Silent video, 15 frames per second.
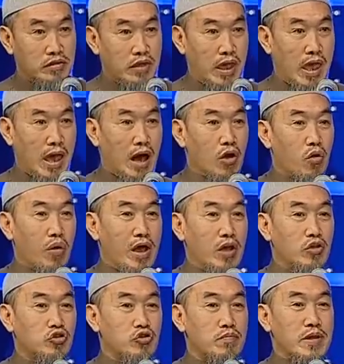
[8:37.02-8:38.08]
and they are
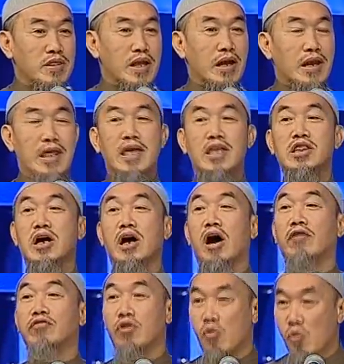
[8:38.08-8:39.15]
going to be the leader
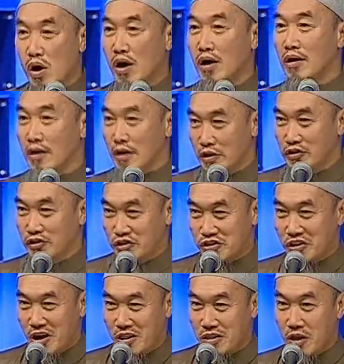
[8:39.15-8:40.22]
of the world,
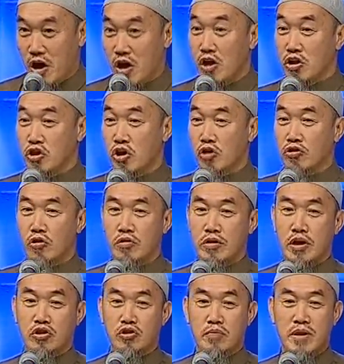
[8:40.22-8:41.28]
insha'Allah. Not
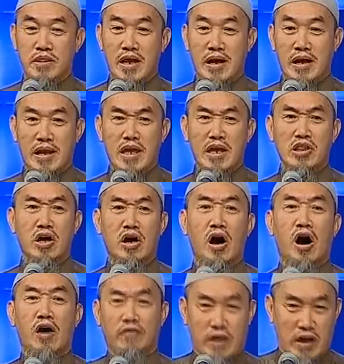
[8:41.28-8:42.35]
only to be the
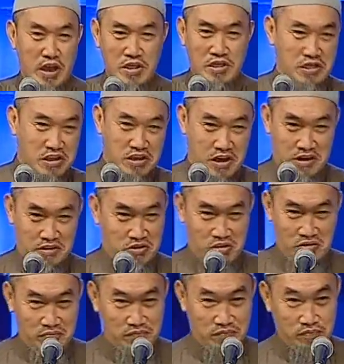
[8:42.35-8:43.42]
leader of India,
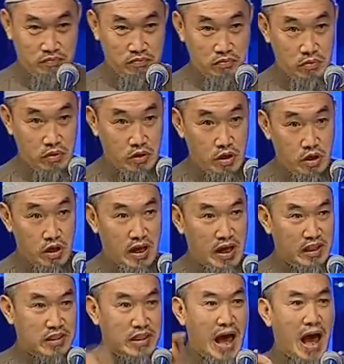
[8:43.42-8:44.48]
no.
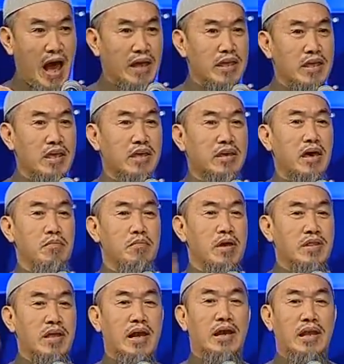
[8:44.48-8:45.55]
A da'i
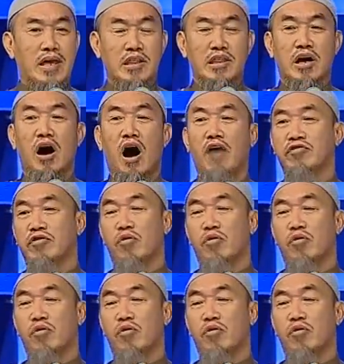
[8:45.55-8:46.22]
can be the leader